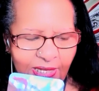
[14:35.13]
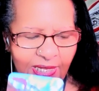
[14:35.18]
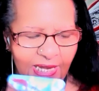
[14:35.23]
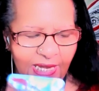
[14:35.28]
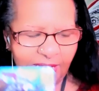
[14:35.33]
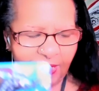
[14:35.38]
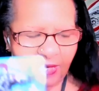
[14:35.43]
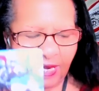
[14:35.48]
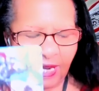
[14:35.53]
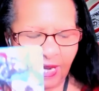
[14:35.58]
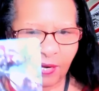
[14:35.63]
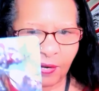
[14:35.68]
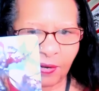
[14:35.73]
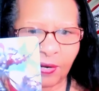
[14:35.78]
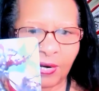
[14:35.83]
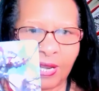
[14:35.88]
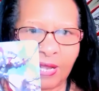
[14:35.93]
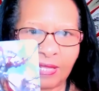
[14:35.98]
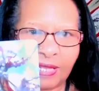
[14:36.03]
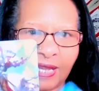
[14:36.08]
and think
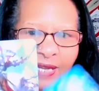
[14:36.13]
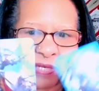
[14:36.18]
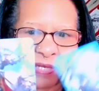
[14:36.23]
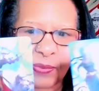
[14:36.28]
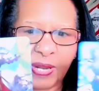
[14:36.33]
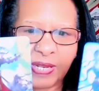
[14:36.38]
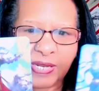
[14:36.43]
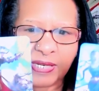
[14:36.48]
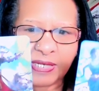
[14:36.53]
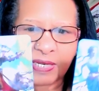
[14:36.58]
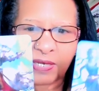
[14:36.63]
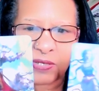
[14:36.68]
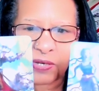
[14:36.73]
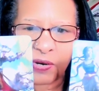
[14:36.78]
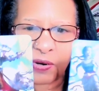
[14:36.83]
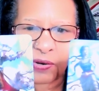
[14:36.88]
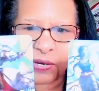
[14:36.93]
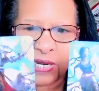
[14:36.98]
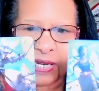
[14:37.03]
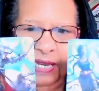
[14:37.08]
later. That's why this
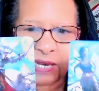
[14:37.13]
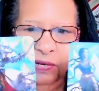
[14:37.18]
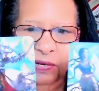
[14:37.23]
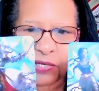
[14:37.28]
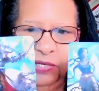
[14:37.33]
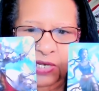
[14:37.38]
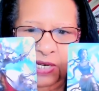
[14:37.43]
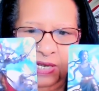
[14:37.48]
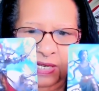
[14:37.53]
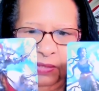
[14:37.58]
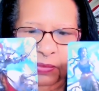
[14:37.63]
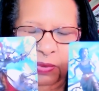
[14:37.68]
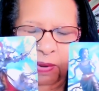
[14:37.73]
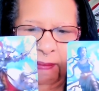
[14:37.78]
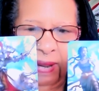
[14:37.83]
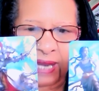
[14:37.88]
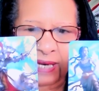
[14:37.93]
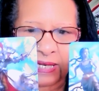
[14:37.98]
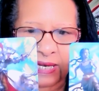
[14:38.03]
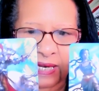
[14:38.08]
undergirding energy is
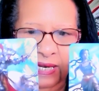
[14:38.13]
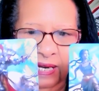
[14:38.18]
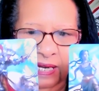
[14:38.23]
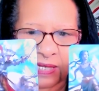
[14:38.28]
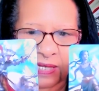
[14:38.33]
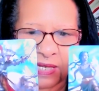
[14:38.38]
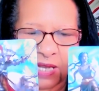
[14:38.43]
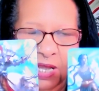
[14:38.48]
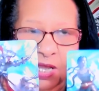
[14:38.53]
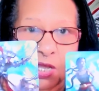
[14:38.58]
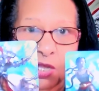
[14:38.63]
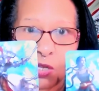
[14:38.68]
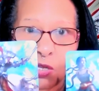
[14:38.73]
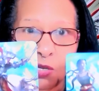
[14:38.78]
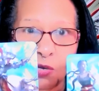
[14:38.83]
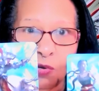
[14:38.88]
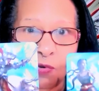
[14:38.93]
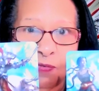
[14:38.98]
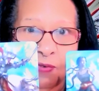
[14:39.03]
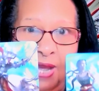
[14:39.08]
reminding us
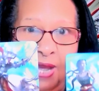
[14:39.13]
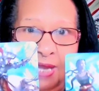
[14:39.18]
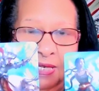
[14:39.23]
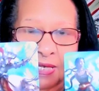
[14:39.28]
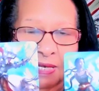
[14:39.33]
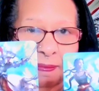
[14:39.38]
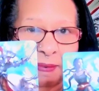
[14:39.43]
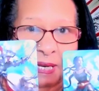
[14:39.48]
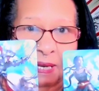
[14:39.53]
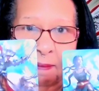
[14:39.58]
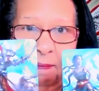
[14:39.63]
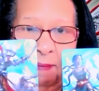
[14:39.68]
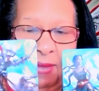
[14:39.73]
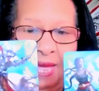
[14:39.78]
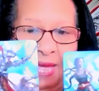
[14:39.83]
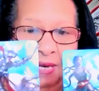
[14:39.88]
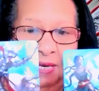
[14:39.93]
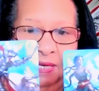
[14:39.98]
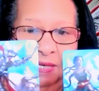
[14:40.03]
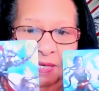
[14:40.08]
you've got to be in
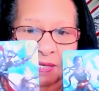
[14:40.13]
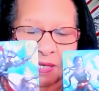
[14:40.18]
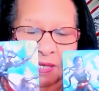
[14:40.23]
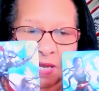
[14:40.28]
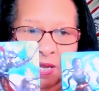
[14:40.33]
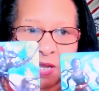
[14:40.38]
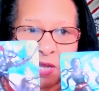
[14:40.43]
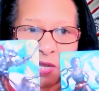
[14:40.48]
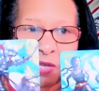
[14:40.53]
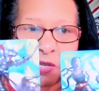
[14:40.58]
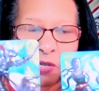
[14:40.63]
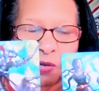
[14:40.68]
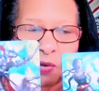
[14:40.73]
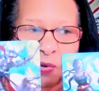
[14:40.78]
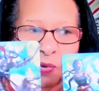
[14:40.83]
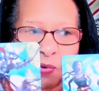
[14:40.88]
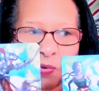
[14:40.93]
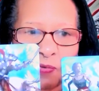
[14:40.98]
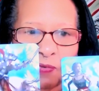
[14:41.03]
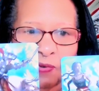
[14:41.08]
balance.
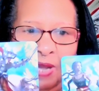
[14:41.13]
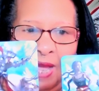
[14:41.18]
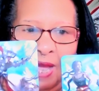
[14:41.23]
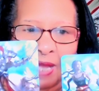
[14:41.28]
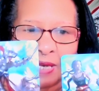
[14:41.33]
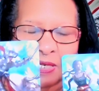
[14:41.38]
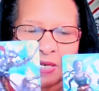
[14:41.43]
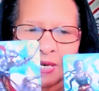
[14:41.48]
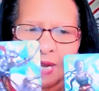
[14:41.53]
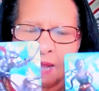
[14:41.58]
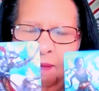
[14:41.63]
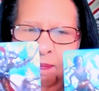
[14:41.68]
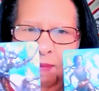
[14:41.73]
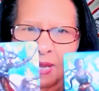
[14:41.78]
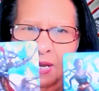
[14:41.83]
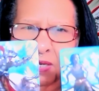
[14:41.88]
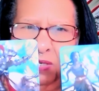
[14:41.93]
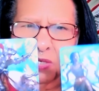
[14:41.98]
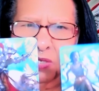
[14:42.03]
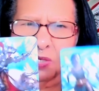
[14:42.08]
You've got to not make a